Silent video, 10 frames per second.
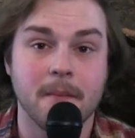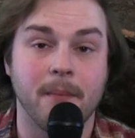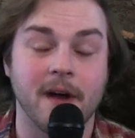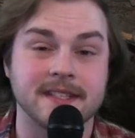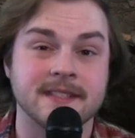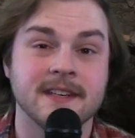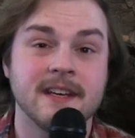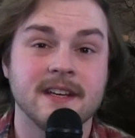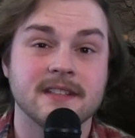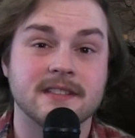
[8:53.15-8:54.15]
but
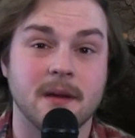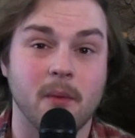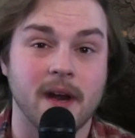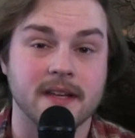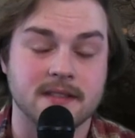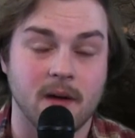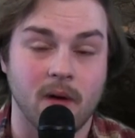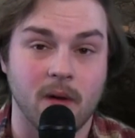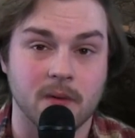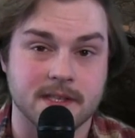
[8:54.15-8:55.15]
someone at
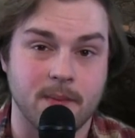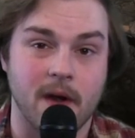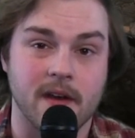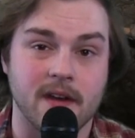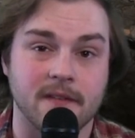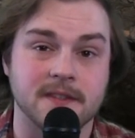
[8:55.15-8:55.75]
Toho was smart enough